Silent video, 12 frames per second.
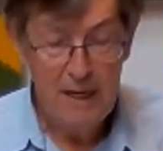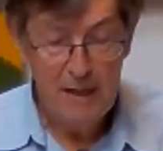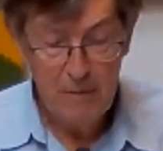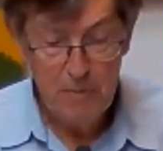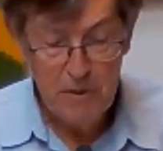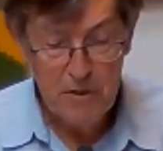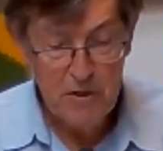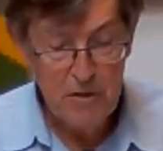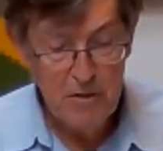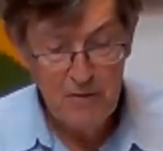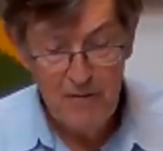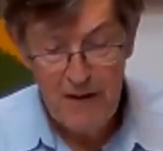and the
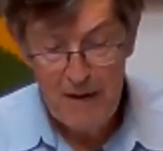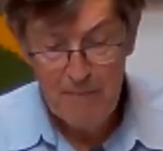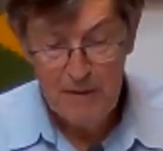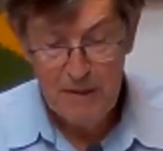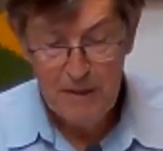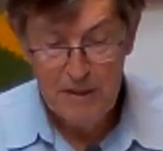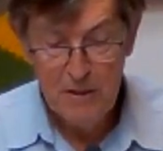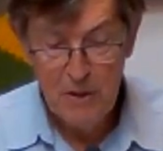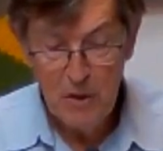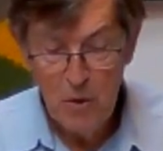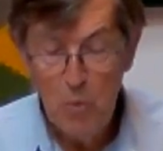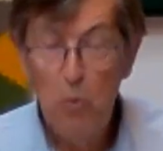pursuit of happiness
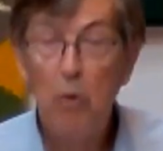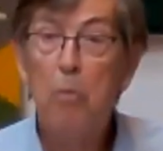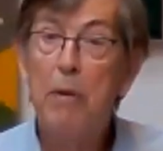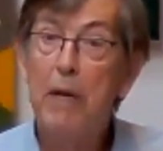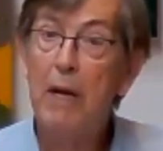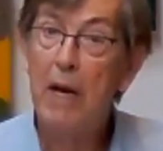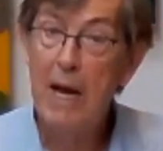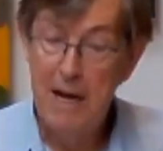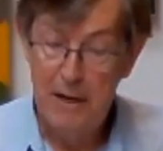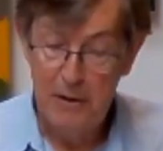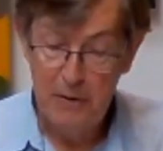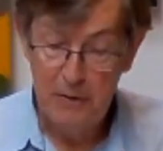would be
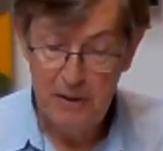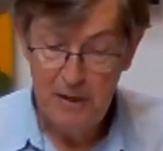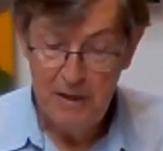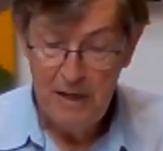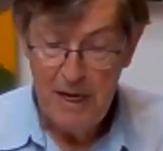allowed